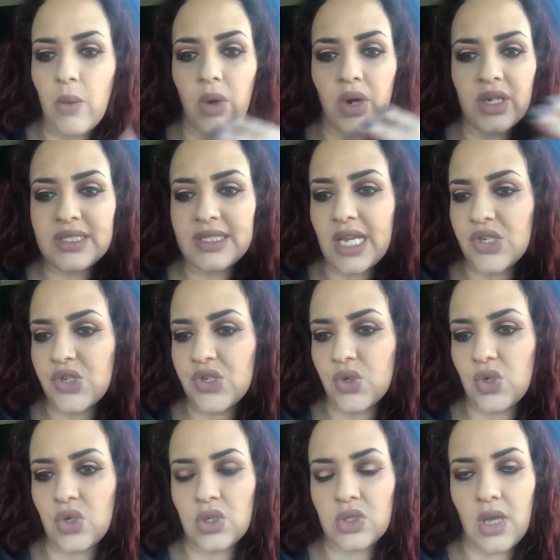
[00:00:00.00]
work
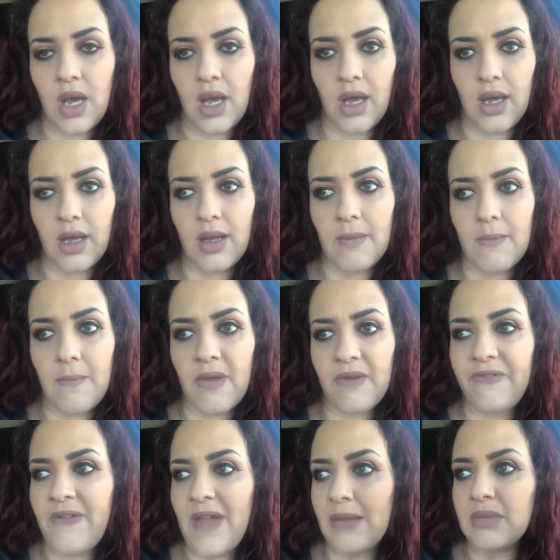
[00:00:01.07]
schedule,
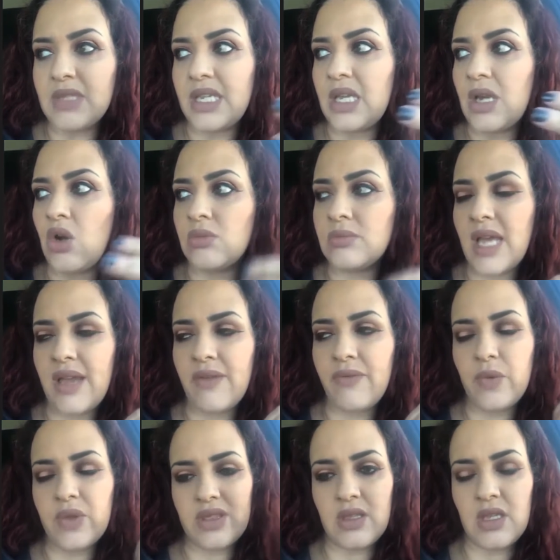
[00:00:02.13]
family, home life
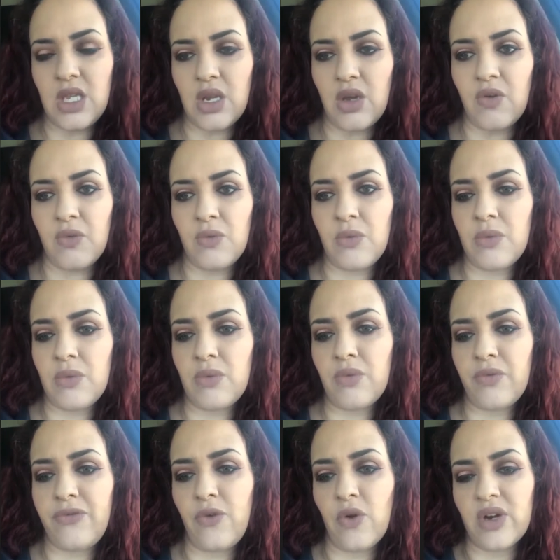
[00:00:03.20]
with,
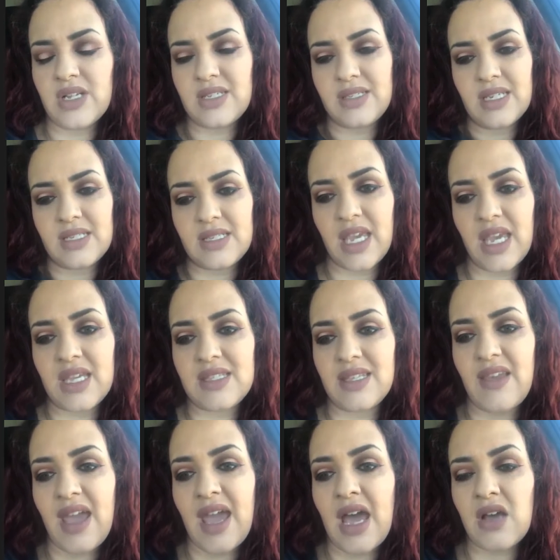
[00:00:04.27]
4 to 6 kids in
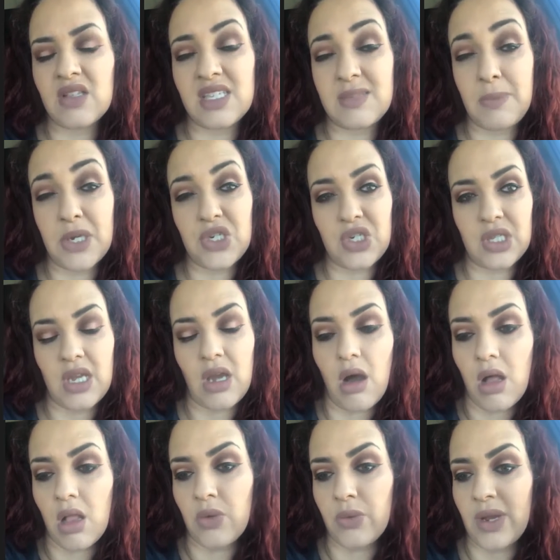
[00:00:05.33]
the house, especially
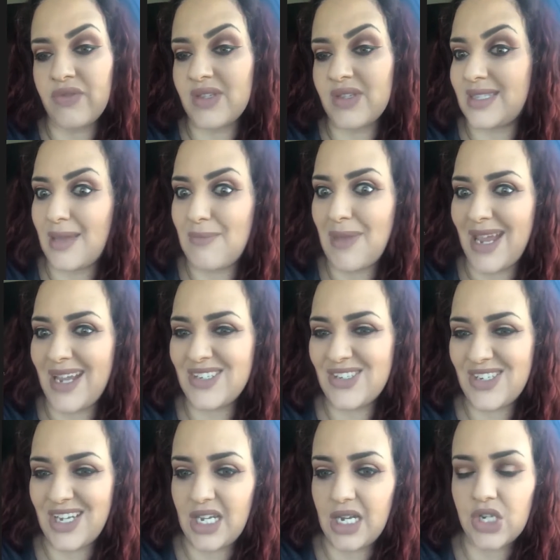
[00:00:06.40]
all around the same
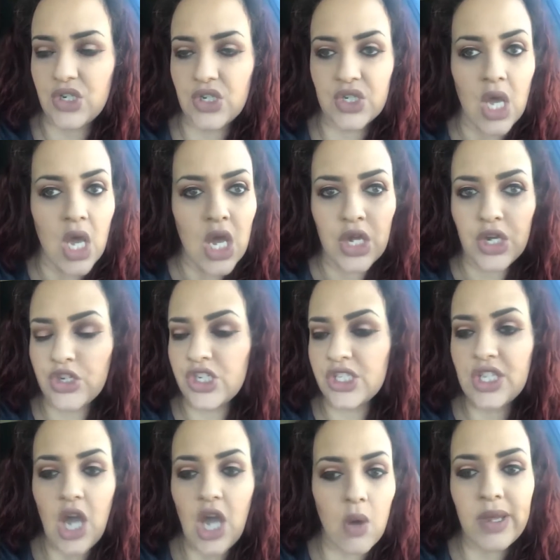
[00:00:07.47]
age, teenagers. Yes. You're
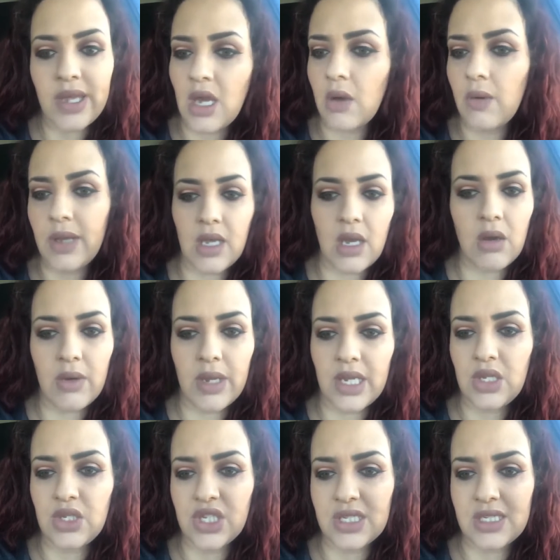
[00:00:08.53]
just going.
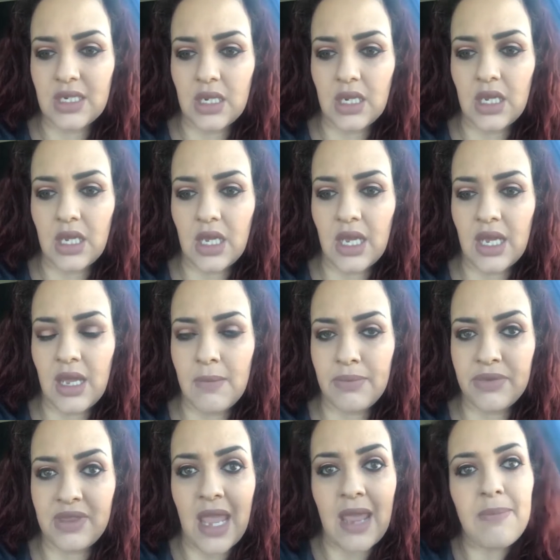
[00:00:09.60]
Yes.
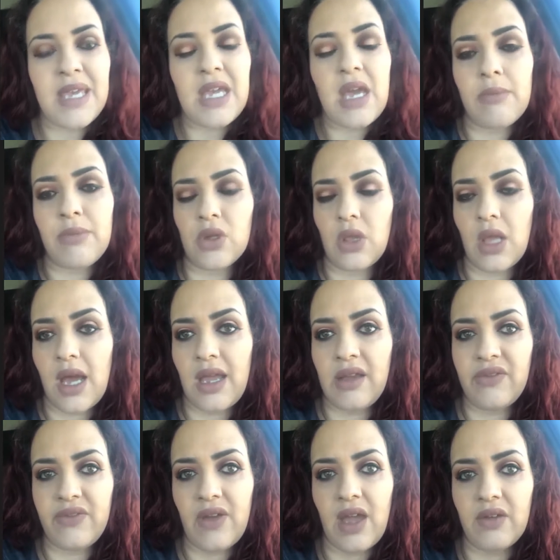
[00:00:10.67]
They become your
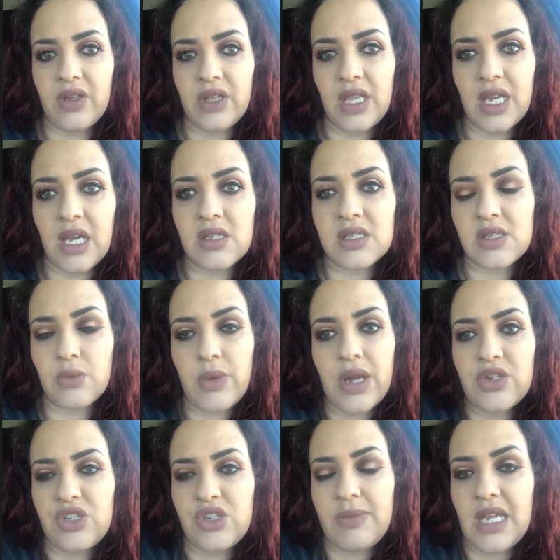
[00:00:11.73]
life. Everything else
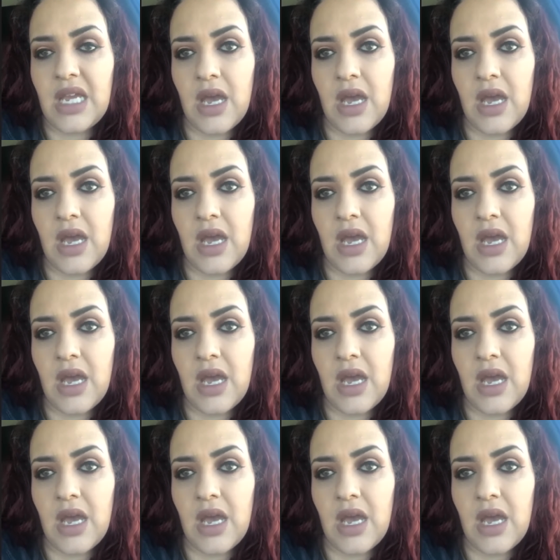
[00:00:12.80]
around you